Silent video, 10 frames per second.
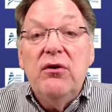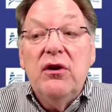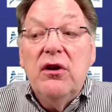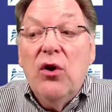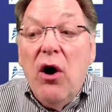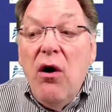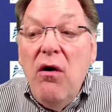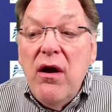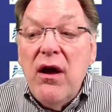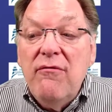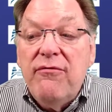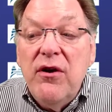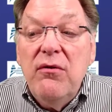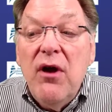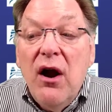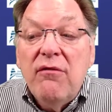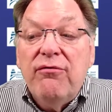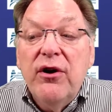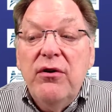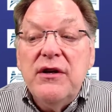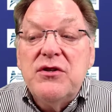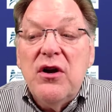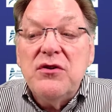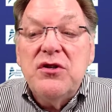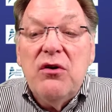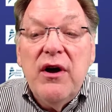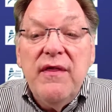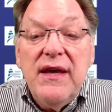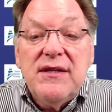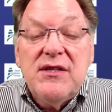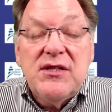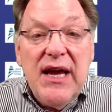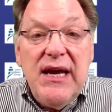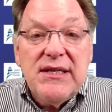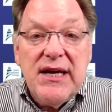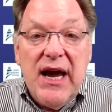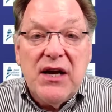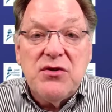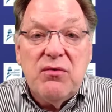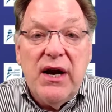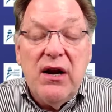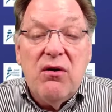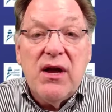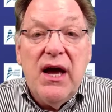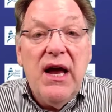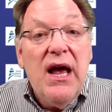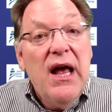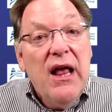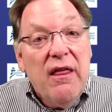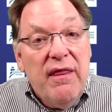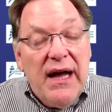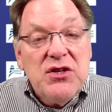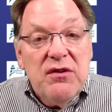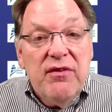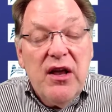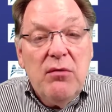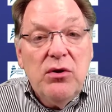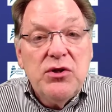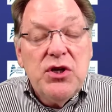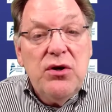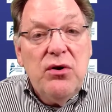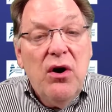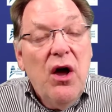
Low-hanging fruit is also on the estate tax rate, okay? That's available too.